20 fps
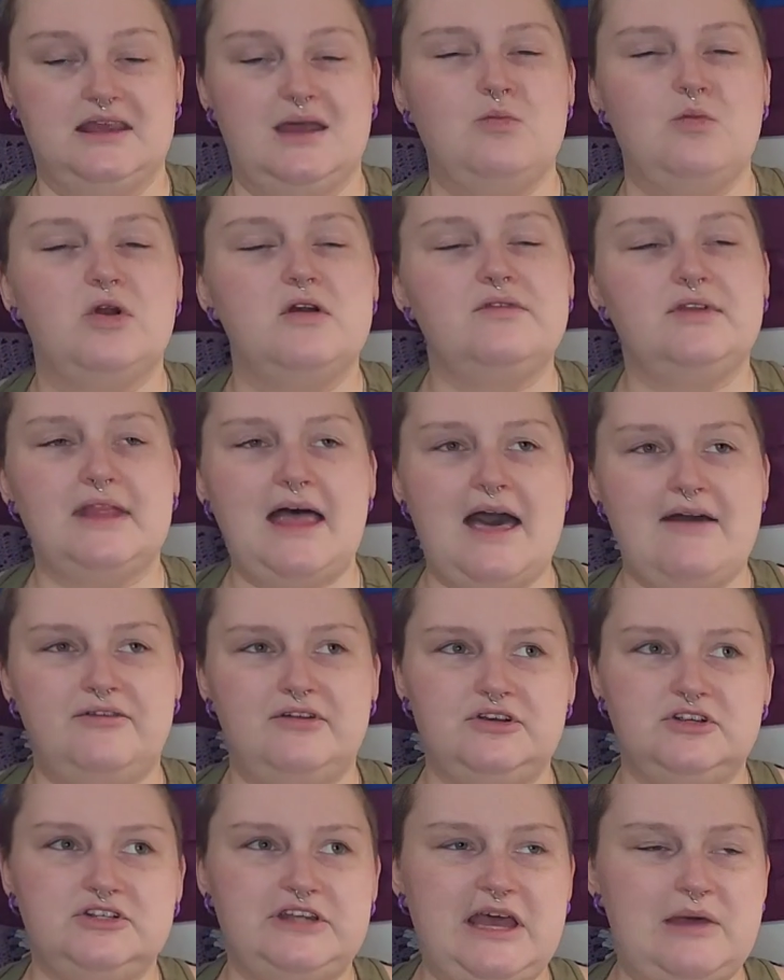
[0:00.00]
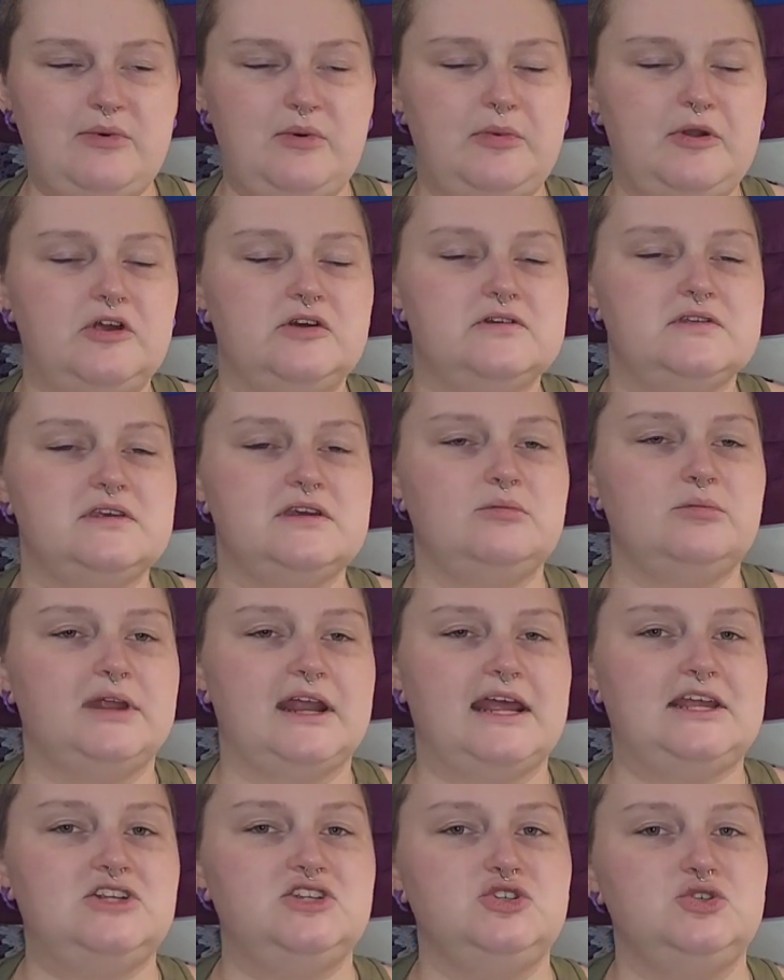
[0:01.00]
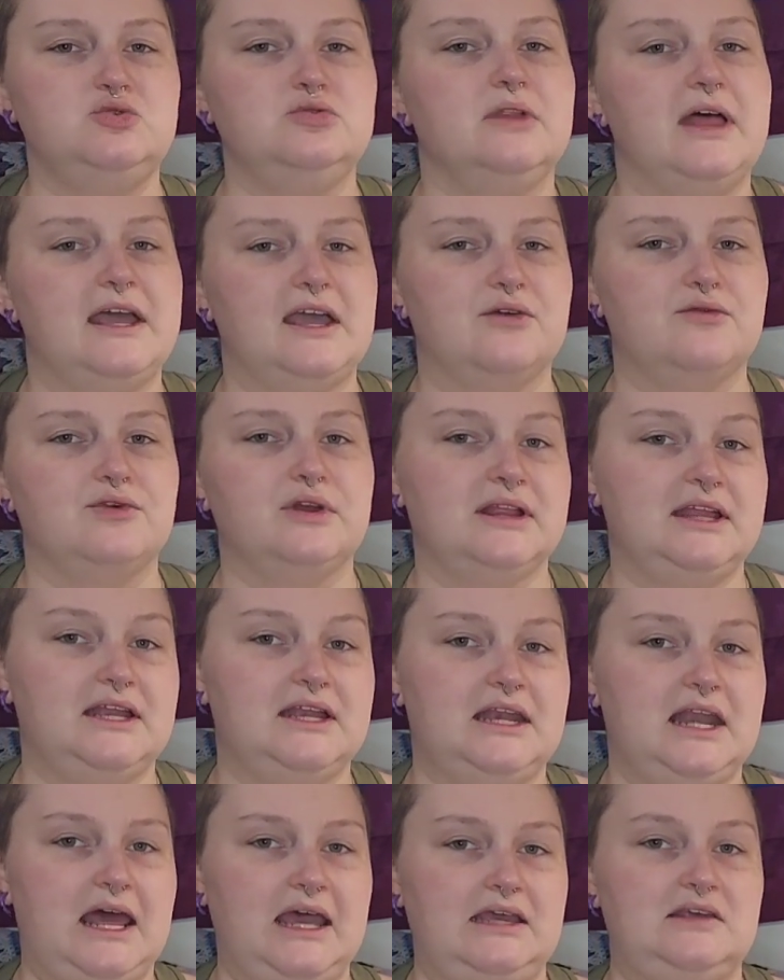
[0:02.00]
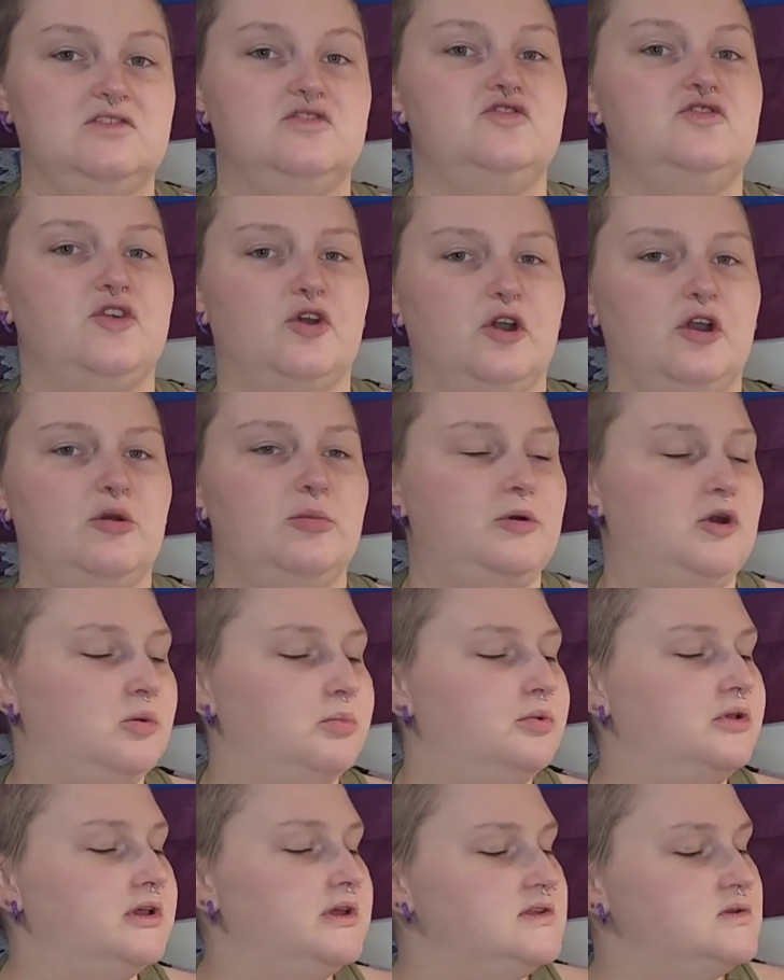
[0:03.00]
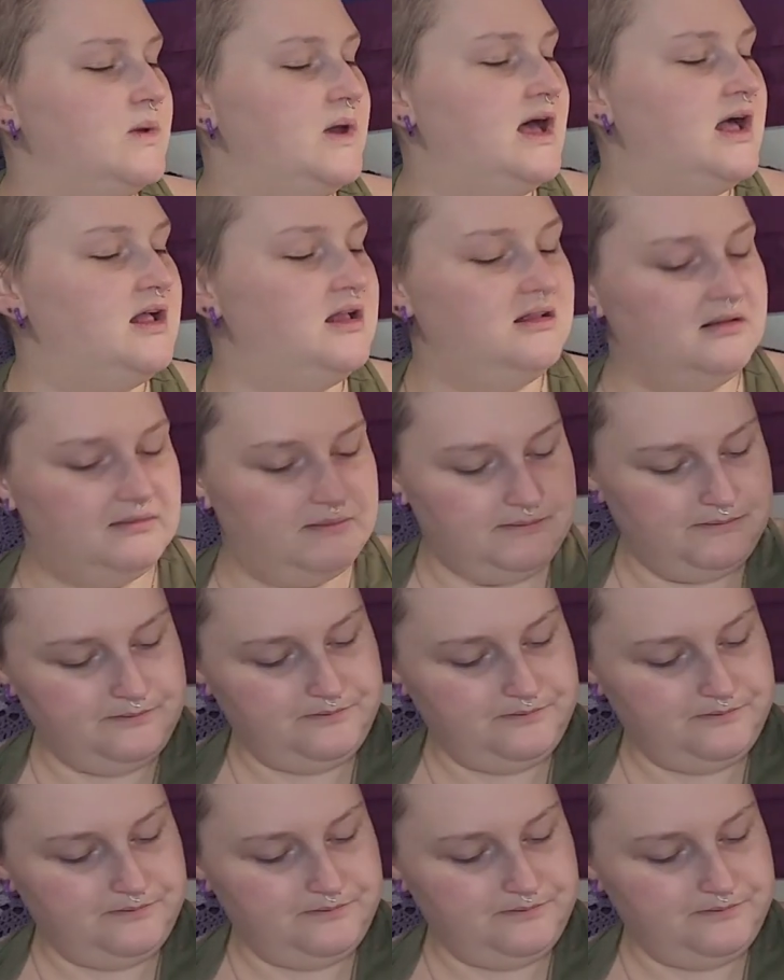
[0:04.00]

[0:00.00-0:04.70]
I'm more of a lavender type of person, but I do like a really nice dark purple as well.